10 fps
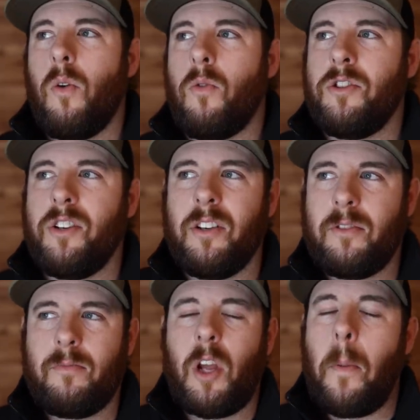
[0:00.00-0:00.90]
were
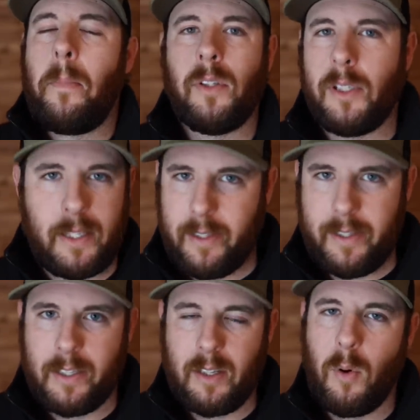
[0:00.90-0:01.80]
just completely
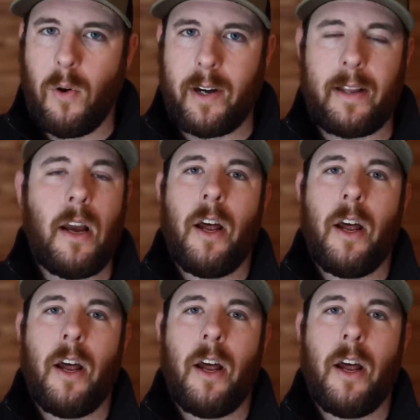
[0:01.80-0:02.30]
disappointing.